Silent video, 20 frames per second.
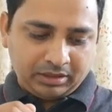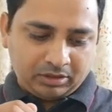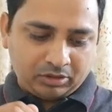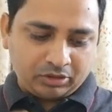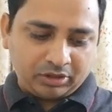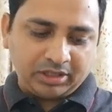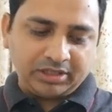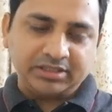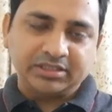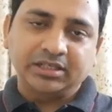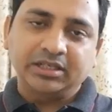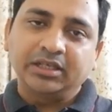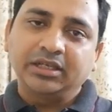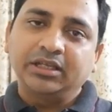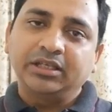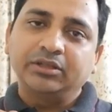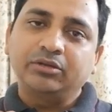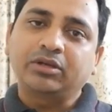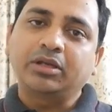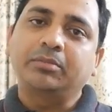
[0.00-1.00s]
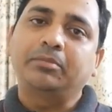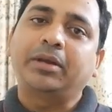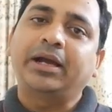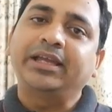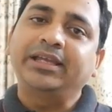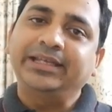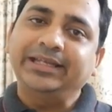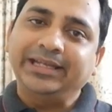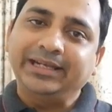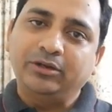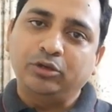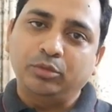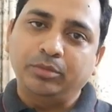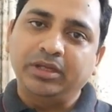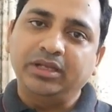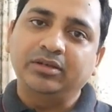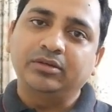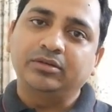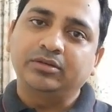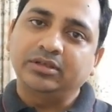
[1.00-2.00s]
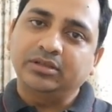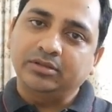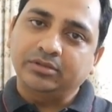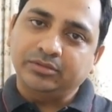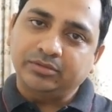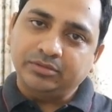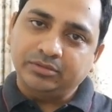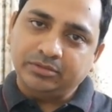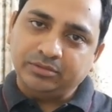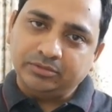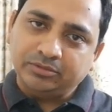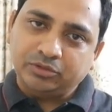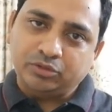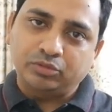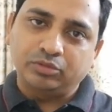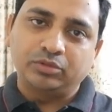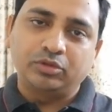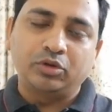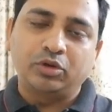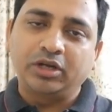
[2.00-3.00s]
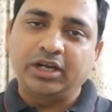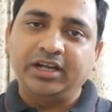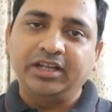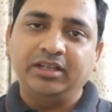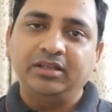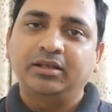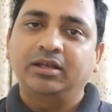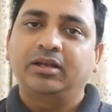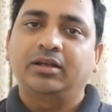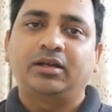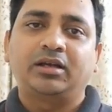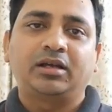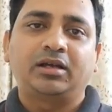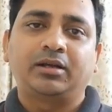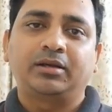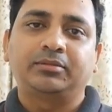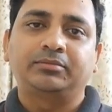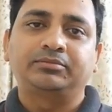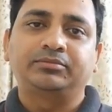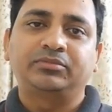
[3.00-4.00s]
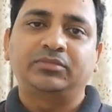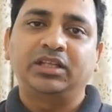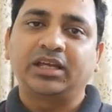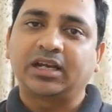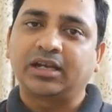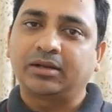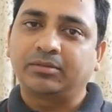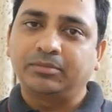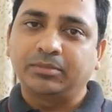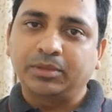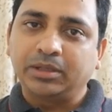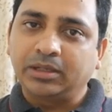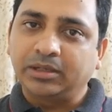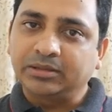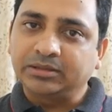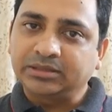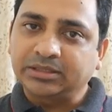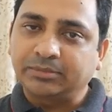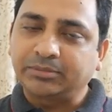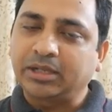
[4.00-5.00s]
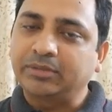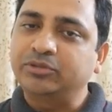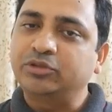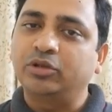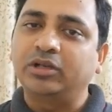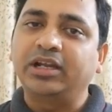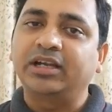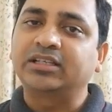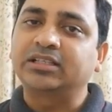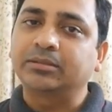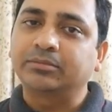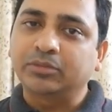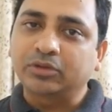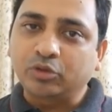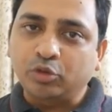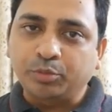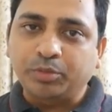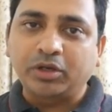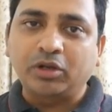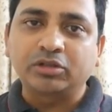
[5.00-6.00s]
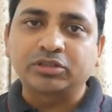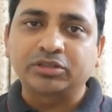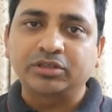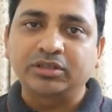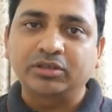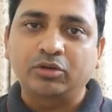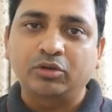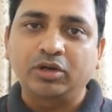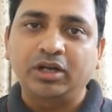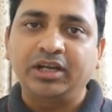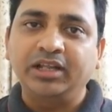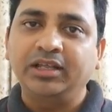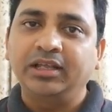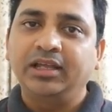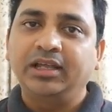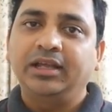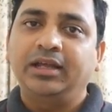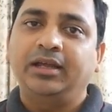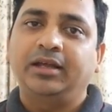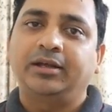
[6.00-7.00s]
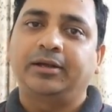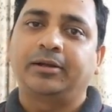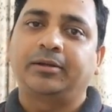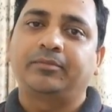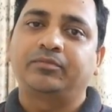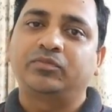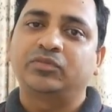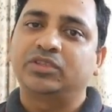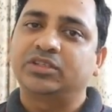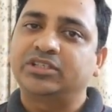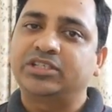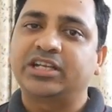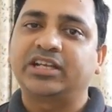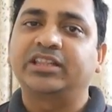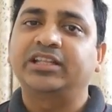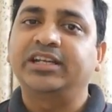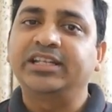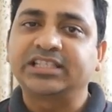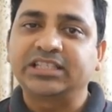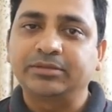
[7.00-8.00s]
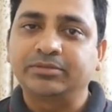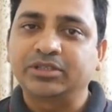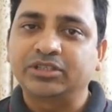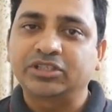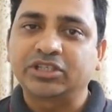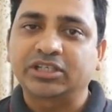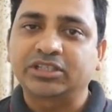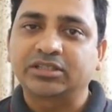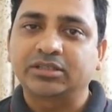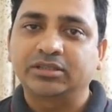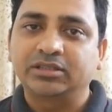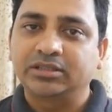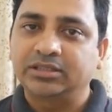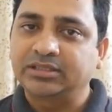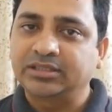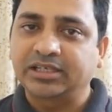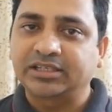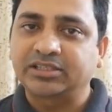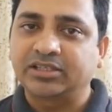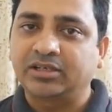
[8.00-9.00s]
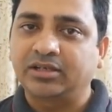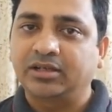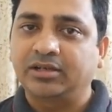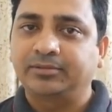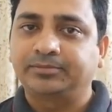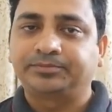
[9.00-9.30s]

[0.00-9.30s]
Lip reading: Or else you can buy a domain through GoDaddy. There are sometimes you'll get some coupon also in GoDaddy. Check in the description section.